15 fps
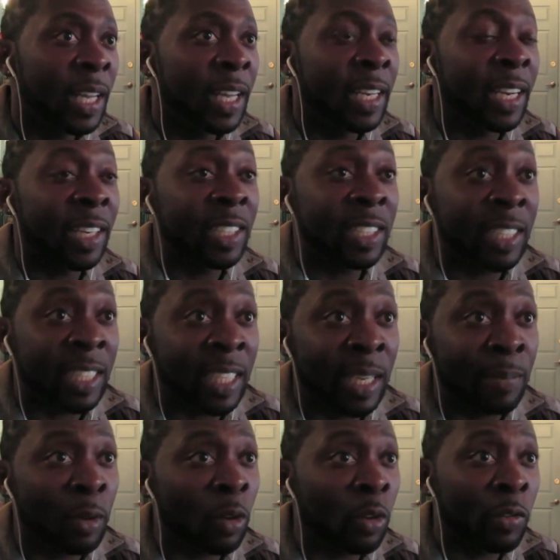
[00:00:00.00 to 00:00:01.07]
they're seeing
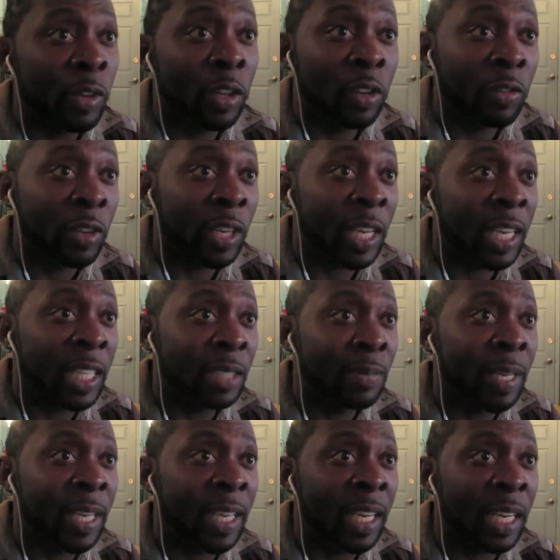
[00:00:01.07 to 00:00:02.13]
him over and over again. He's
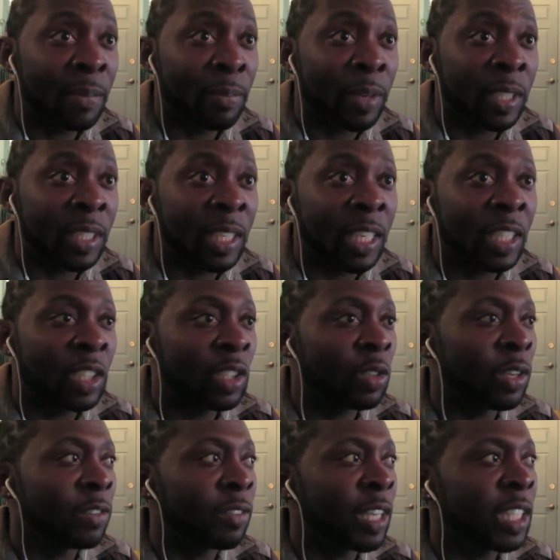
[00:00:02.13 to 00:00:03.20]
making an impression, and so
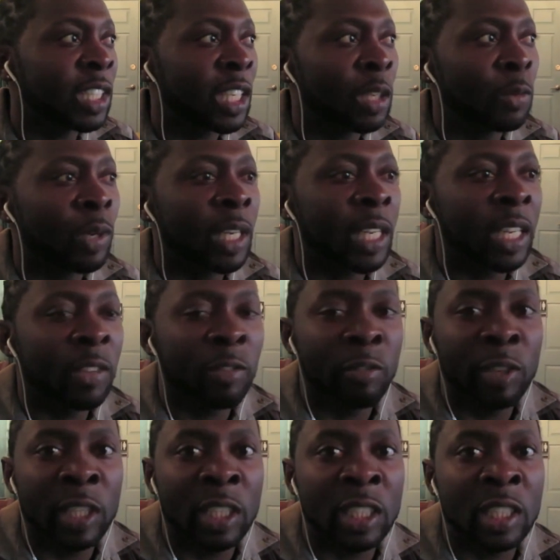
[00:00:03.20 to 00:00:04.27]
eventually, when he
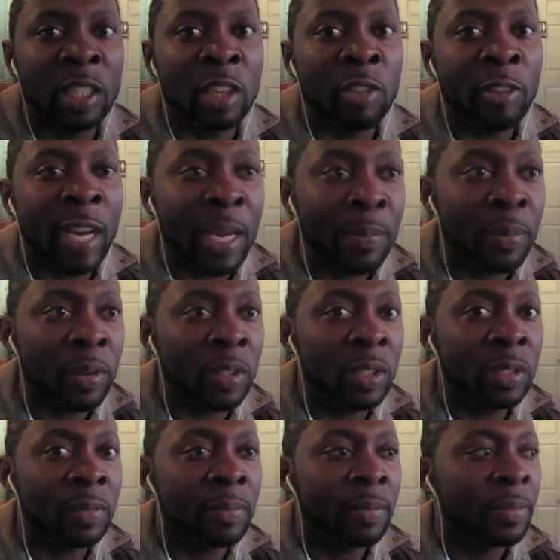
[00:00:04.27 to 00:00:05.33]
reaches the right
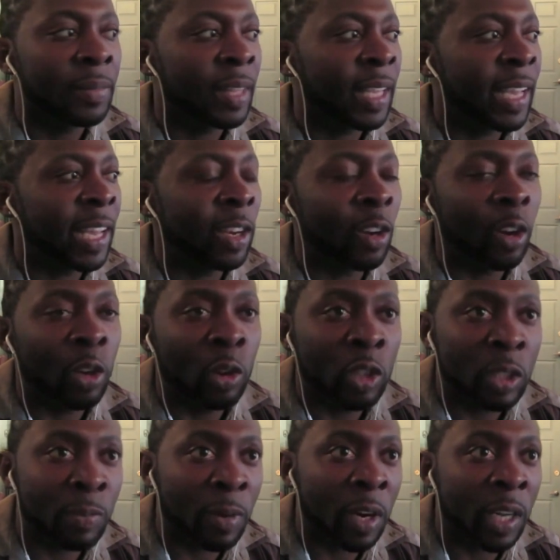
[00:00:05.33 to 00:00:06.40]
person, and all those
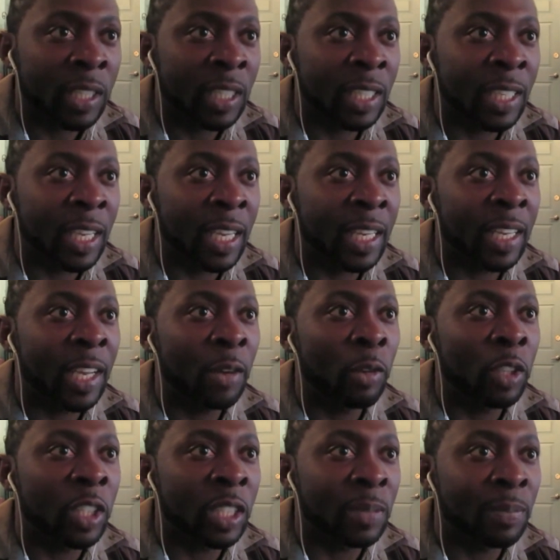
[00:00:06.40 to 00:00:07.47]
sparks ignite, it will
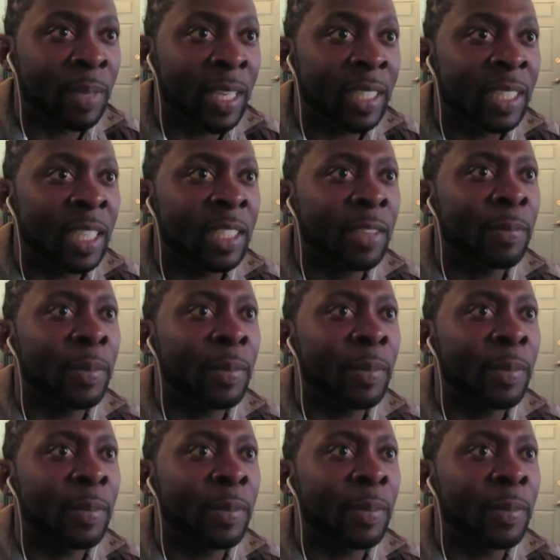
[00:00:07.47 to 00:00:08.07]
just make sense.